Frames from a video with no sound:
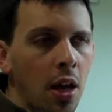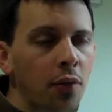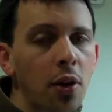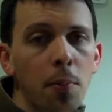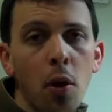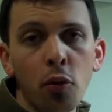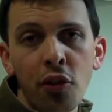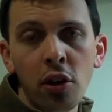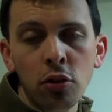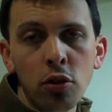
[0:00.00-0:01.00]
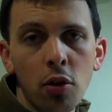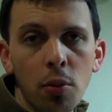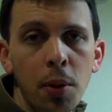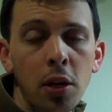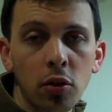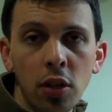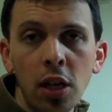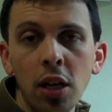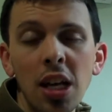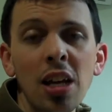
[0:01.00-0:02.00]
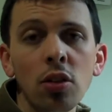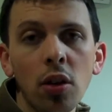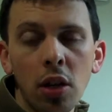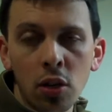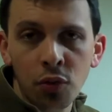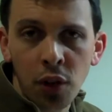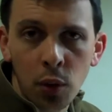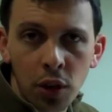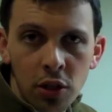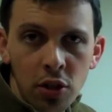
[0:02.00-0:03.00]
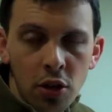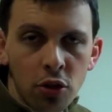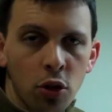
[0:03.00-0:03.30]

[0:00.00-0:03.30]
if they're both very strong repeaters, they could easily interfere with each other.